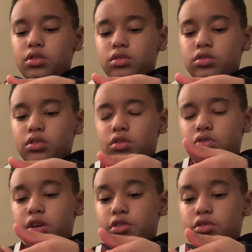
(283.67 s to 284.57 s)
So
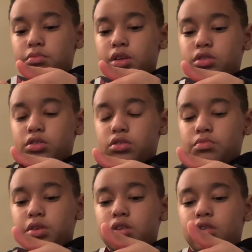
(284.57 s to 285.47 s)
you have to make sure you
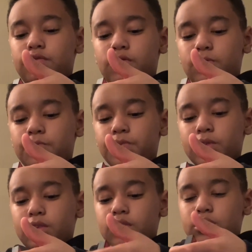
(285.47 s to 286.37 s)
be careful.
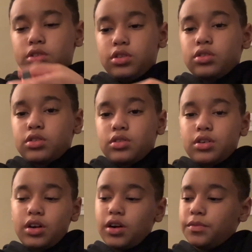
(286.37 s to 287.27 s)
See
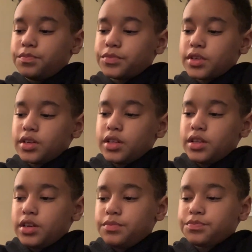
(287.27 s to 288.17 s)
that?
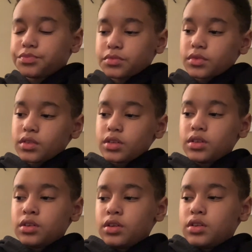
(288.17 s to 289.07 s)
And
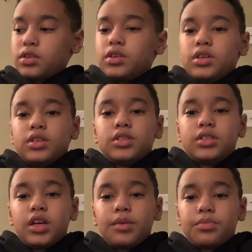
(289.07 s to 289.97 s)

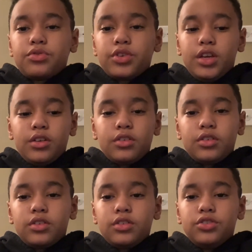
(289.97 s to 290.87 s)
step 3,
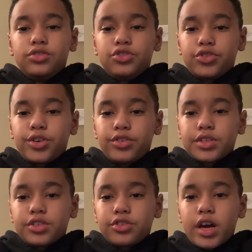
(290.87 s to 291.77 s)
drills
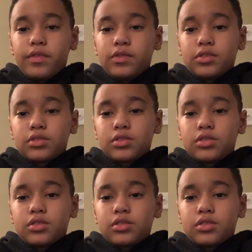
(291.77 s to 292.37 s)
and drivers.